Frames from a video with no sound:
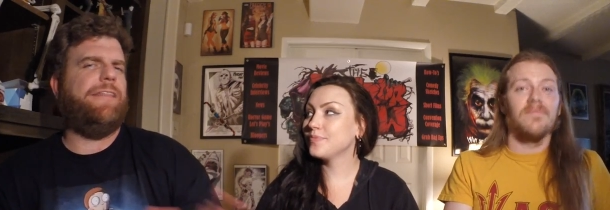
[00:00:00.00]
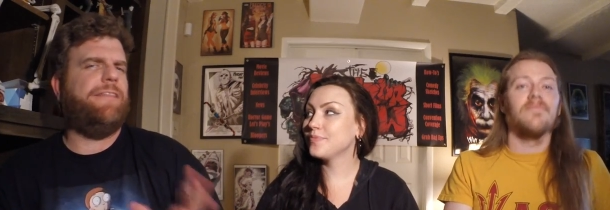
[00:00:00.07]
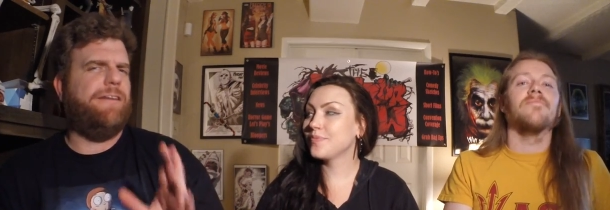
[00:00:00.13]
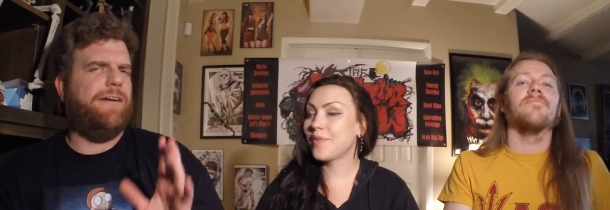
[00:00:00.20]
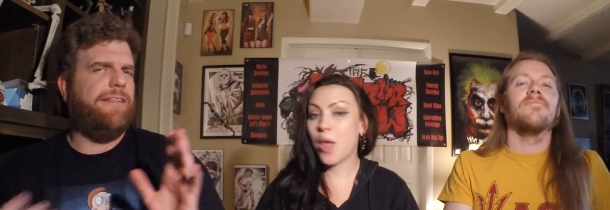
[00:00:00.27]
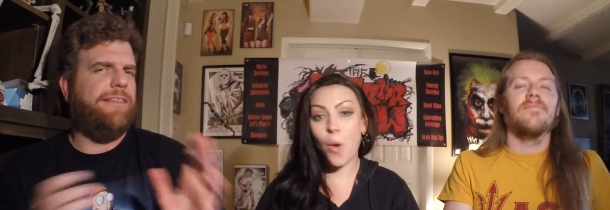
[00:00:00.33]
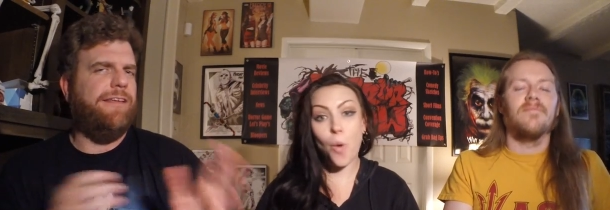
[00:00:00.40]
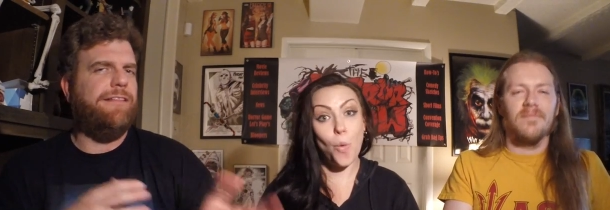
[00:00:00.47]
Speaker 1: and
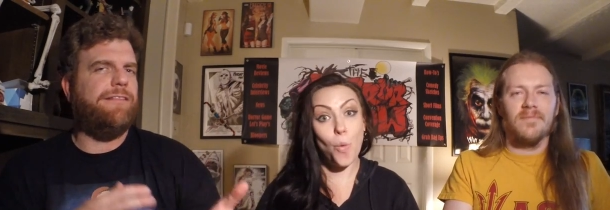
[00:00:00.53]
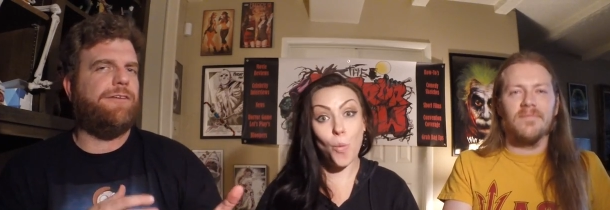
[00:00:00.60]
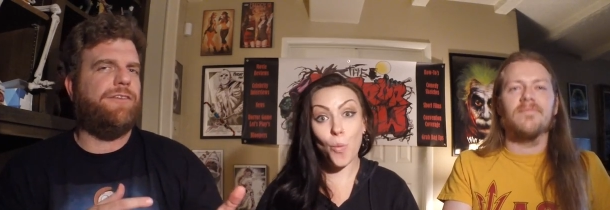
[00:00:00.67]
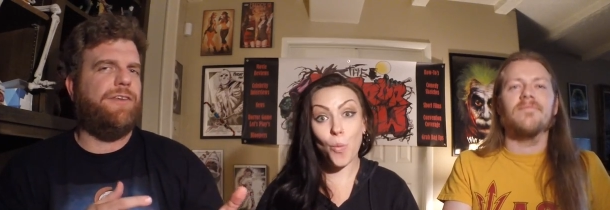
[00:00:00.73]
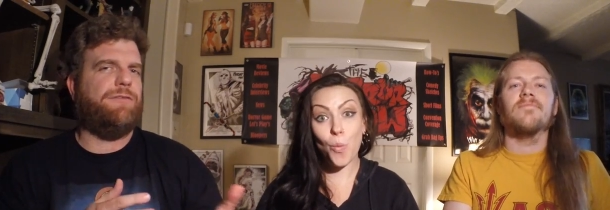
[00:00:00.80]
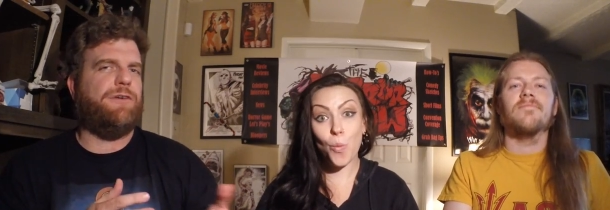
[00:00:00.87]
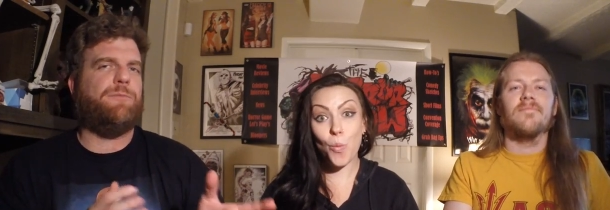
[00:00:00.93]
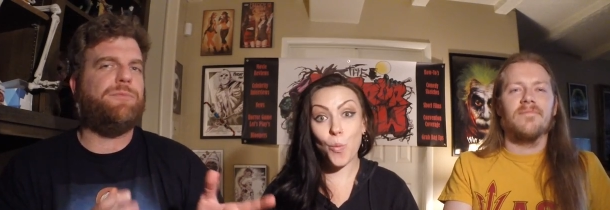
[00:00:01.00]
I think
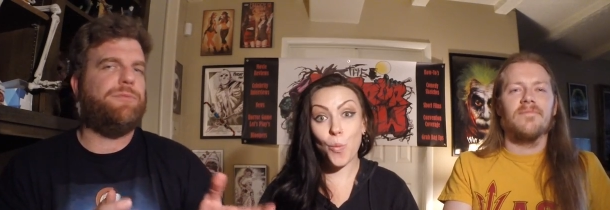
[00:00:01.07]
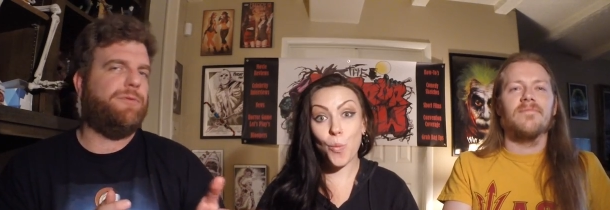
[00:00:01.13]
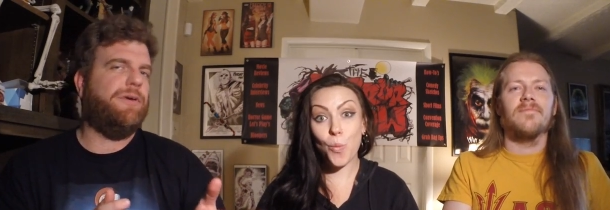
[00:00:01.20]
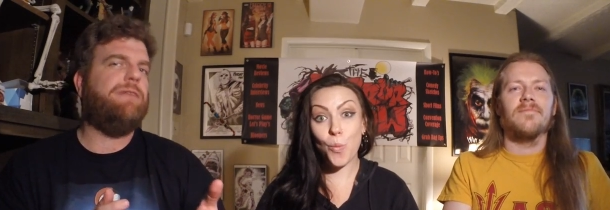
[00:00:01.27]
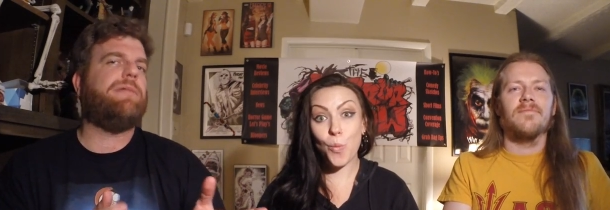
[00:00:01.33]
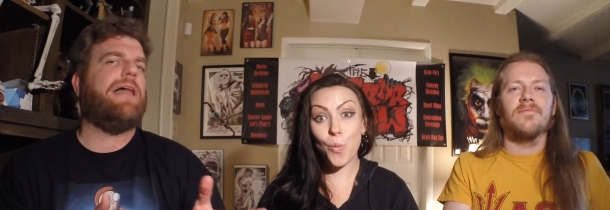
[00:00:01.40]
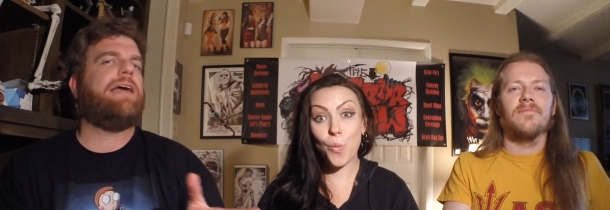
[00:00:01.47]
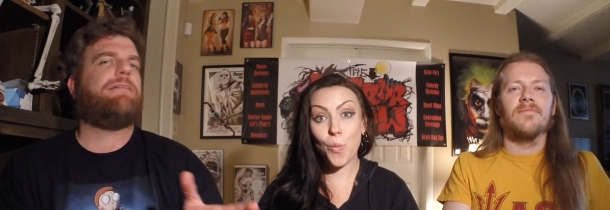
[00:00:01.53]
there's even a
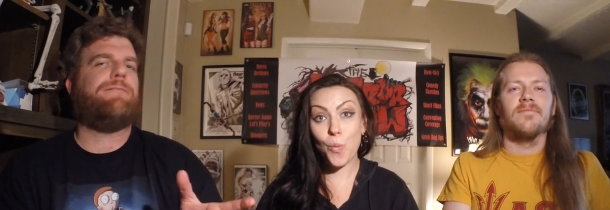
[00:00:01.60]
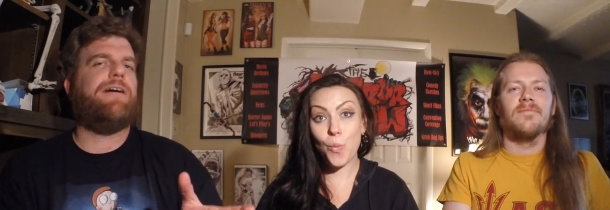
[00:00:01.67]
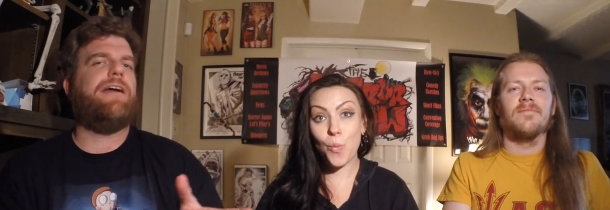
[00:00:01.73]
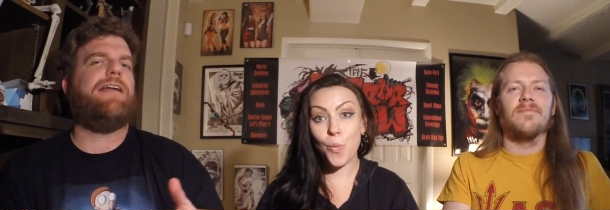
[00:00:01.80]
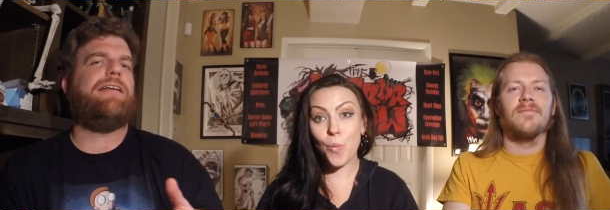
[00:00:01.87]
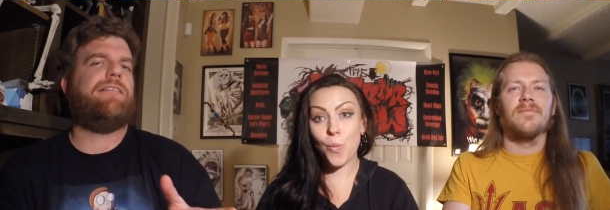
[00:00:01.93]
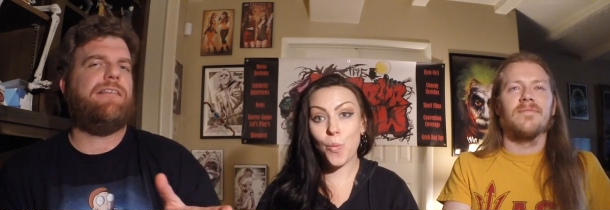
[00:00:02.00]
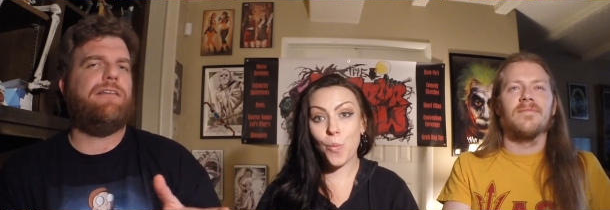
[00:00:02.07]
pre-Black
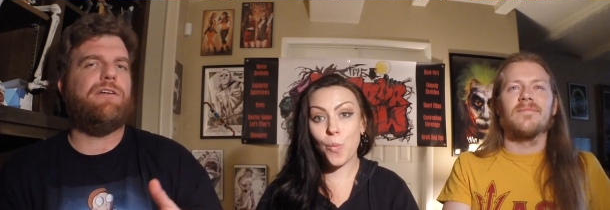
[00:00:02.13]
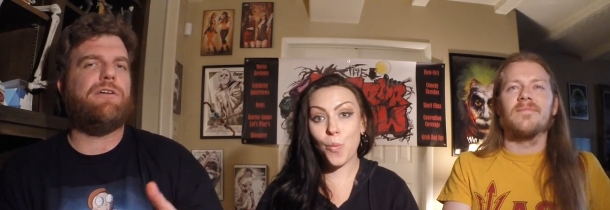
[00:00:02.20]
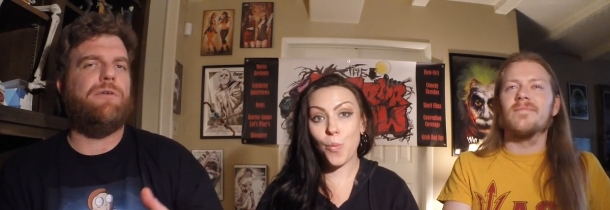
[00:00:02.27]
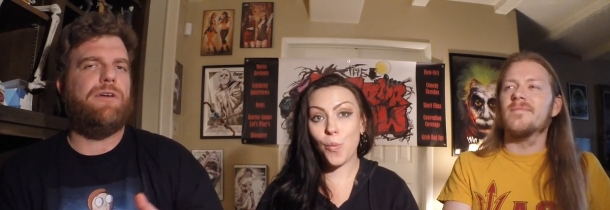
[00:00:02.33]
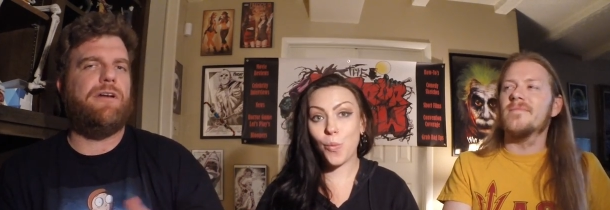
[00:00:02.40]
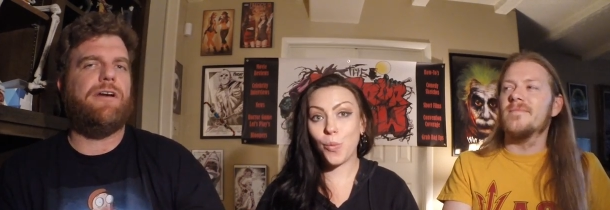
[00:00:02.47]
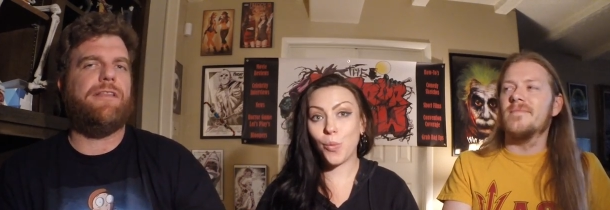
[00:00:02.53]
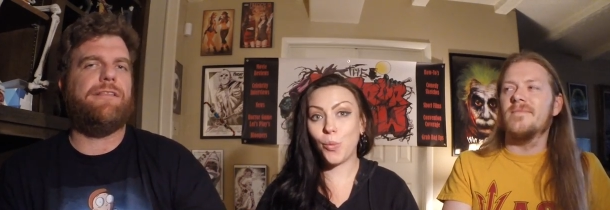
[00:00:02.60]
Friday sale
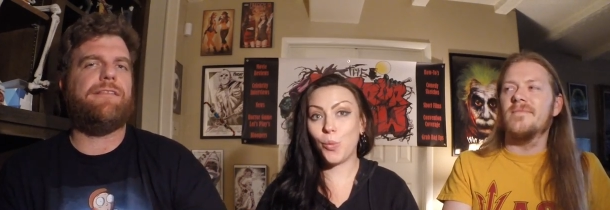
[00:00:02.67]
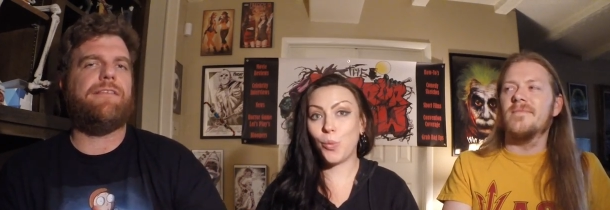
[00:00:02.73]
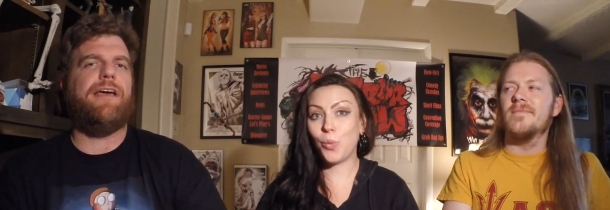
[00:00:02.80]
going on on the